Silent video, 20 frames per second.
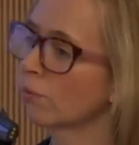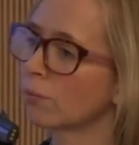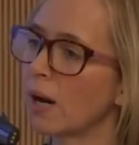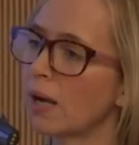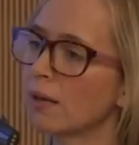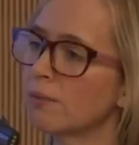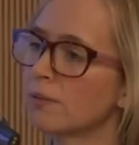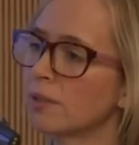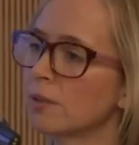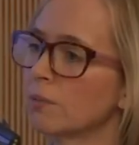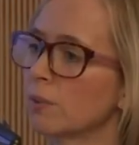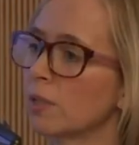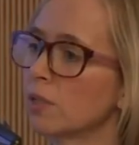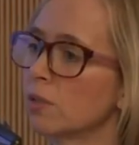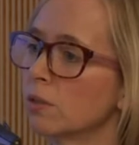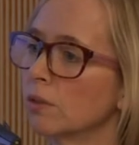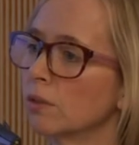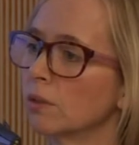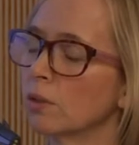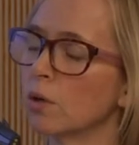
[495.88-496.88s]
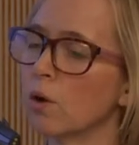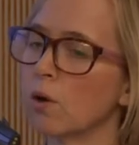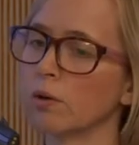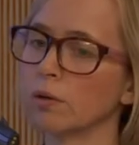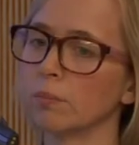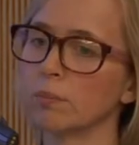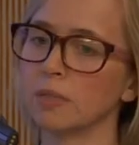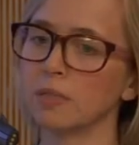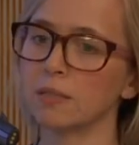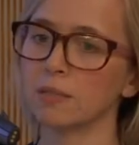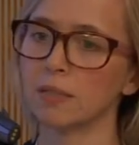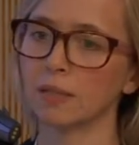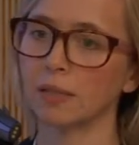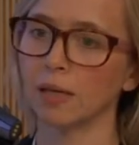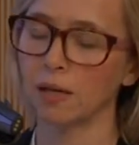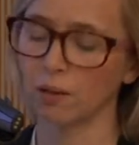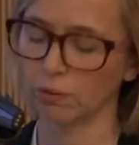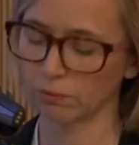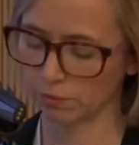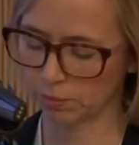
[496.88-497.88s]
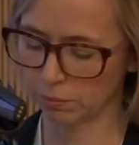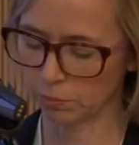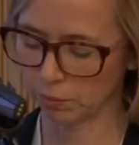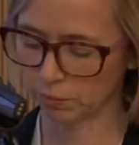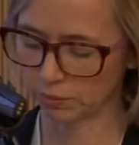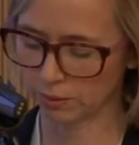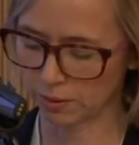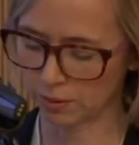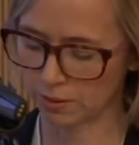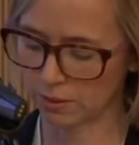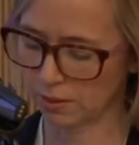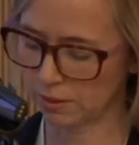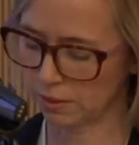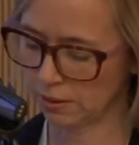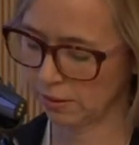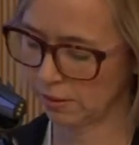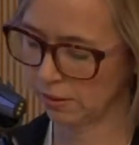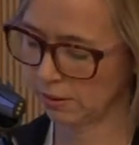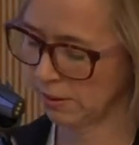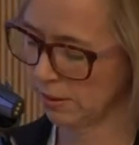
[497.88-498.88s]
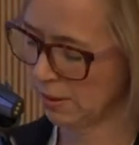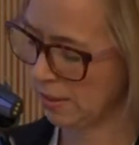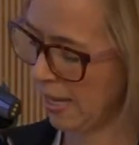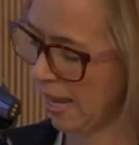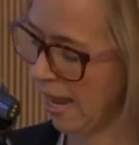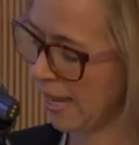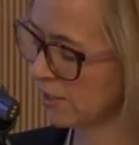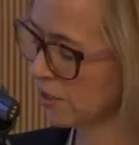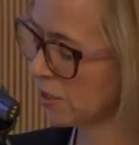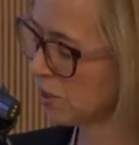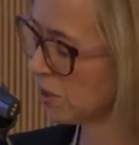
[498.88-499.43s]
thriving regional economies, and a healthy Baltic Sea. And